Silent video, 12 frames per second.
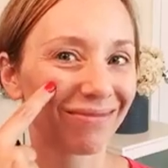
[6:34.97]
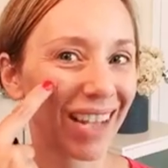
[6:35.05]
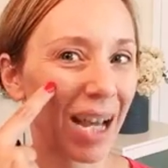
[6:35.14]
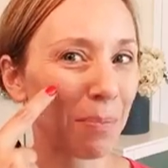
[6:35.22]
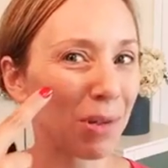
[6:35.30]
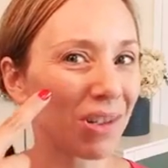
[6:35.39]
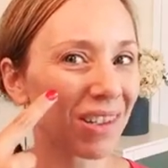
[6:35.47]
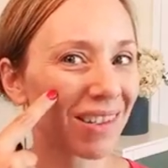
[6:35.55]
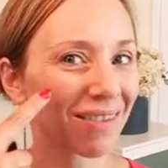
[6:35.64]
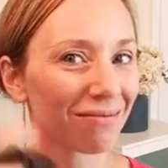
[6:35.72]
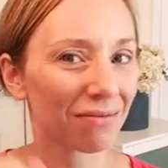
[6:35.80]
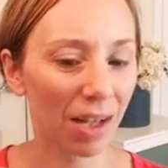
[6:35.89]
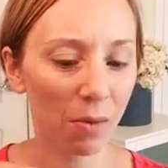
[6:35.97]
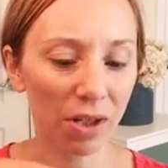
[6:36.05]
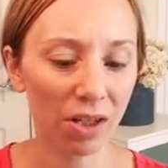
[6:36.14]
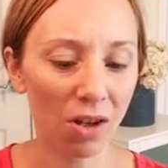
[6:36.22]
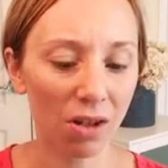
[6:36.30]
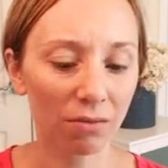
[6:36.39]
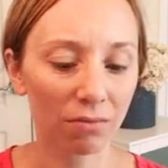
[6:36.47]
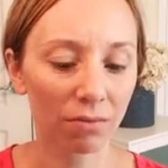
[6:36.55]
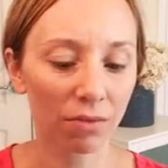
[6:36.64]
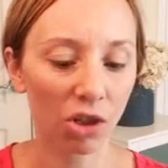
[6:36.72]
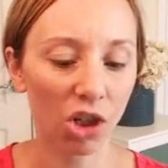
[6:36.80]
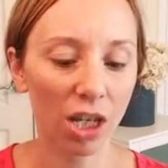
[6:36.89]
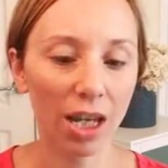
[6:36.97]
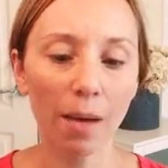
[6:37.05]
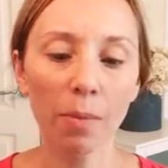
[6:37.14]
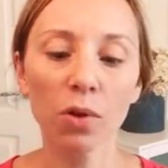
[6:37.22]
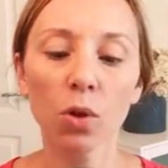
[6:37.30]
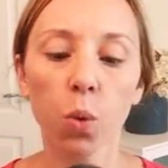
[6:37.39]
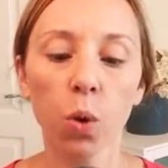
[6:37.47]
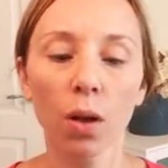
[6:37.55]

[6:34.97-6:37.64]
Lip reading: apples. Is that what it's called? Cheeky apples?